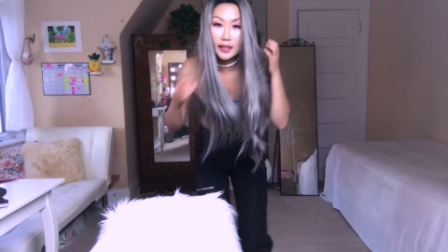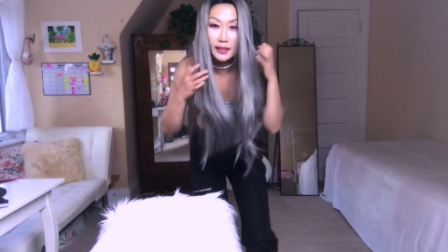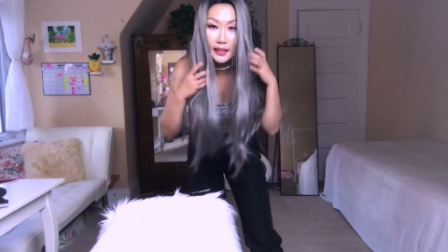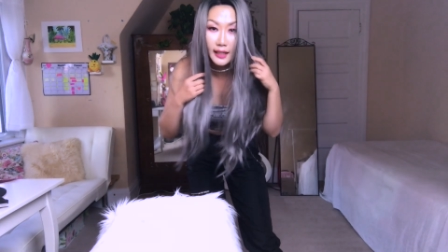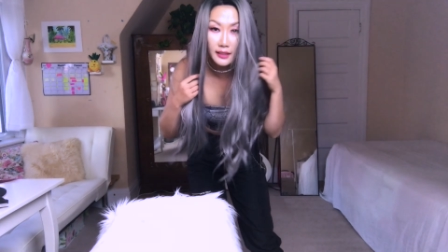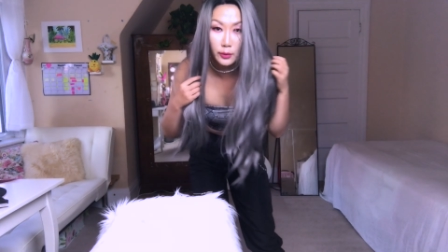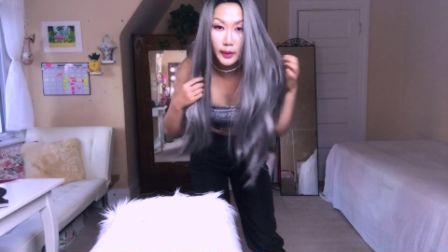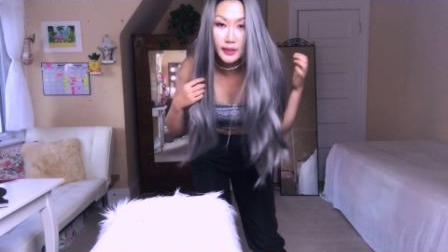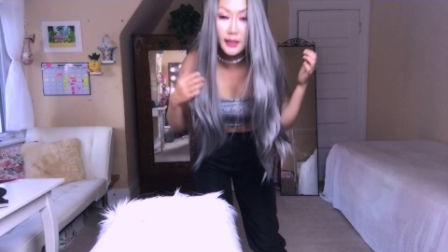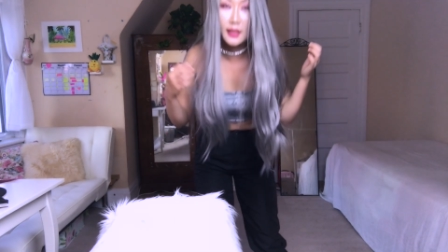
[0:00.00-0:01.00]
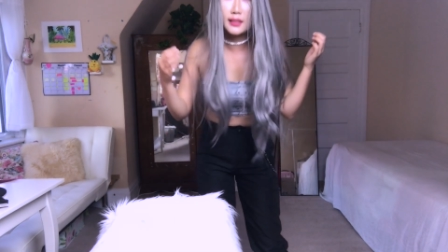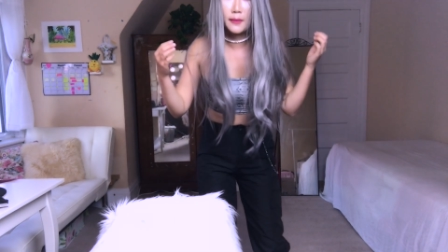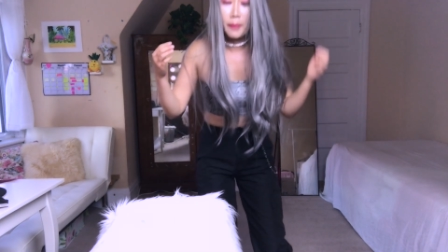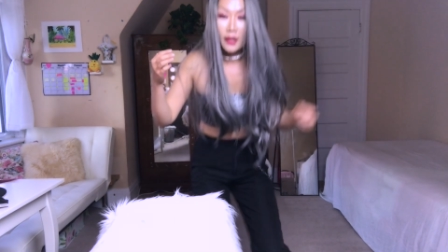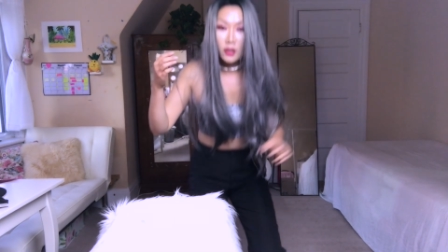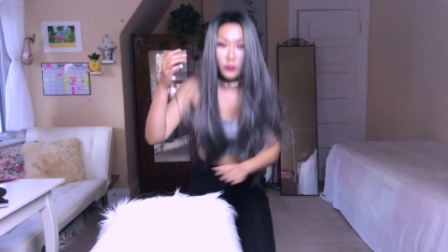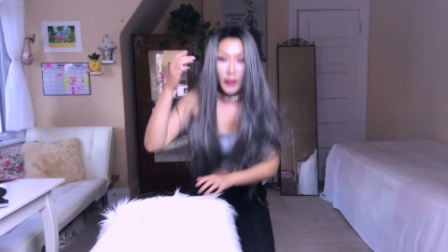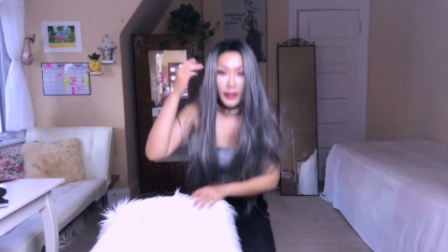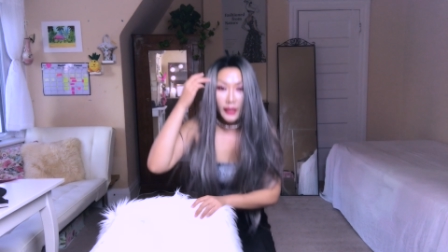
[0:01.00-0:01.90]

can dance with it, because right